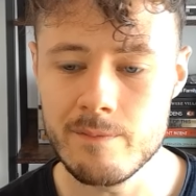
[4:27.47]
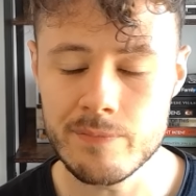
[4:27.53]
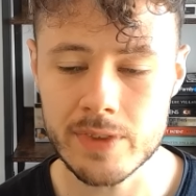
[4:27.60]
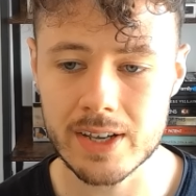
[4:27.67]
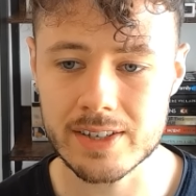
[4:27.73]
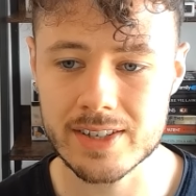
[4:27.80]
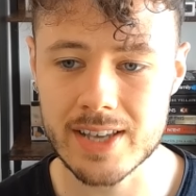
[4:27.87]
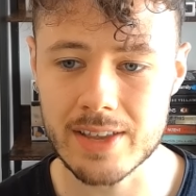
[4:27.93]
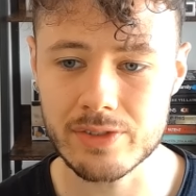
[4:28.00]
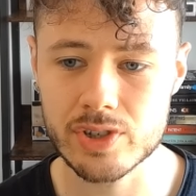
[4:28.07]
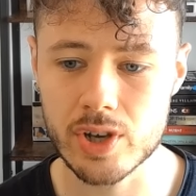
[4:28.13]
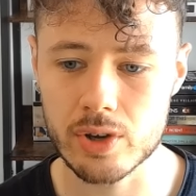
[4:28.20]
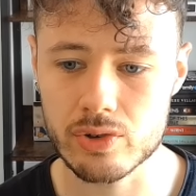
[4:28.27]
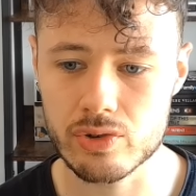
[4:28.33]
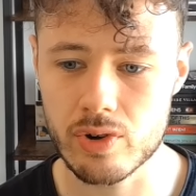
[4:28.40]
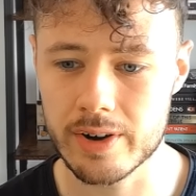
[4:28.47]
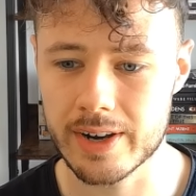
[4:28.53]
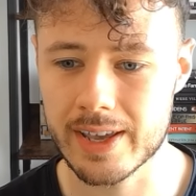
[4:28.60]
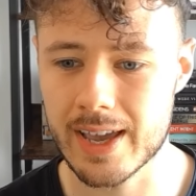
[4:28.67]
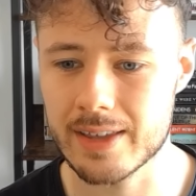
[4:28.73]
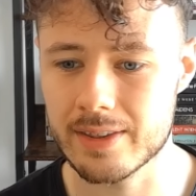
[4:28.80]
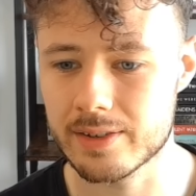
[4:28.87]
Asensio trying to
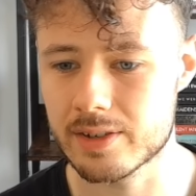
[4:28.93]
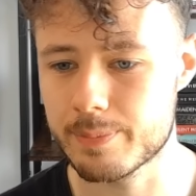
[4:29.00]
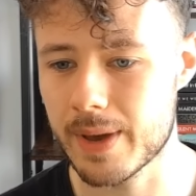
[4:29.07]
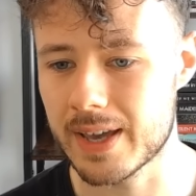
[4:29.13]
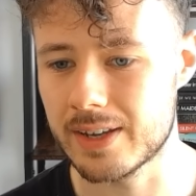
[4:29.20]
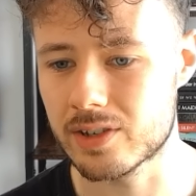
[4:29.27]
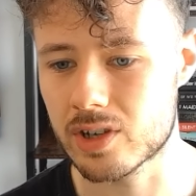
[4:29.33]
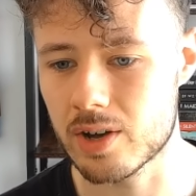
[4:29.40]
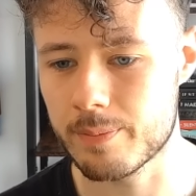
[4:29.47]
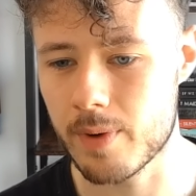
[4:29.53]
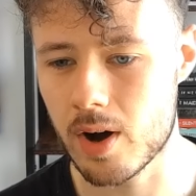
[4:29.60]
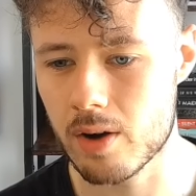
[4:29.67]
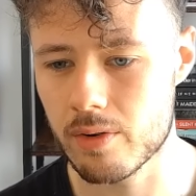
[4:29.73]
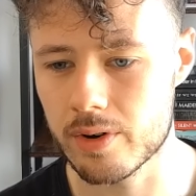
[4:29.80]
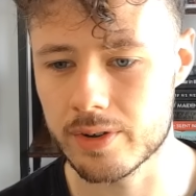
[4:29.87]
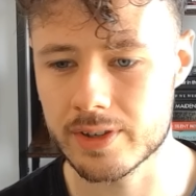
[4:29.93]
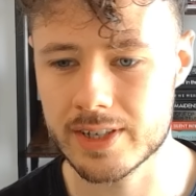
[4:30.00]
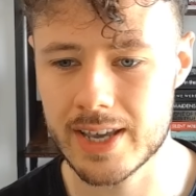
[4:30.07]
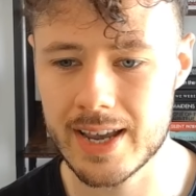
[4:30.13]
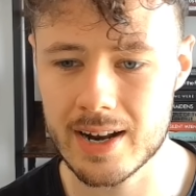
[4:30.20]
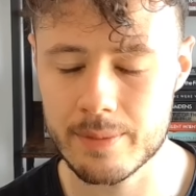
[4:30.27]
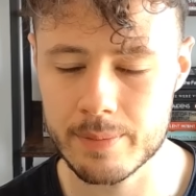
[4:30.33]
get the space. Kamara and
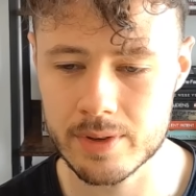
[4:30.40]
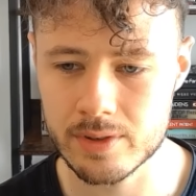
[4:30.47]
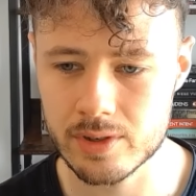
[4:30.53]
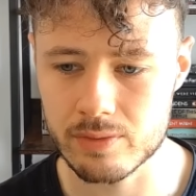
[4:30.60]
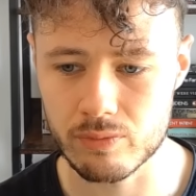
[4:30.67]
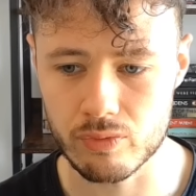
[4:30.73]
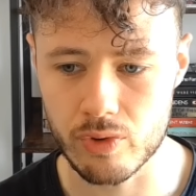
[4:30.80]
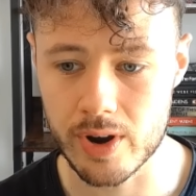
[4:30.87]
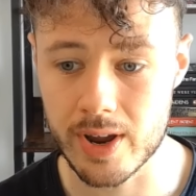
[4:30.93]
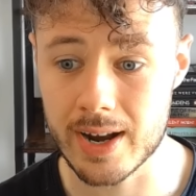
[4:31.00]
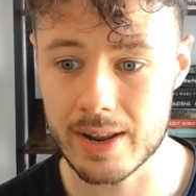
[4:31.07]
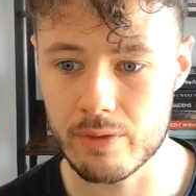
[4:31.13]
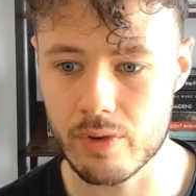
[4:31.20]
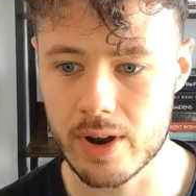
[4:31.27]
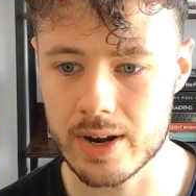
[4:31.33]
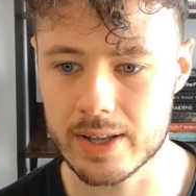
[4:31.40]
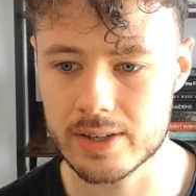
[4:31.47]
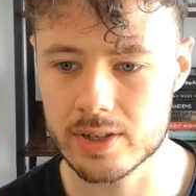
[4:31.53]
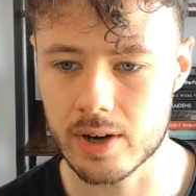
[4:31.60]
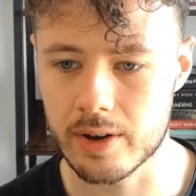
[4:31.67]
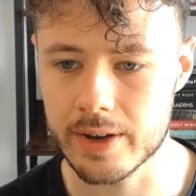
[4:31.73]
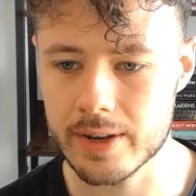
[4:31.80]
Tielemans really, really
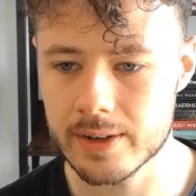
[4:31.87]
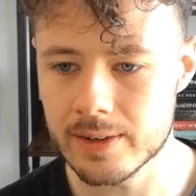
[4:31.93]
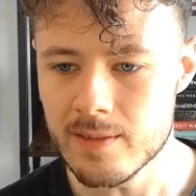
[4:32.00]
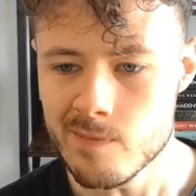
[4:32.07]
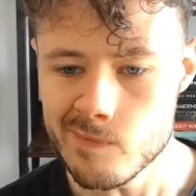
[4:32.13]
tight.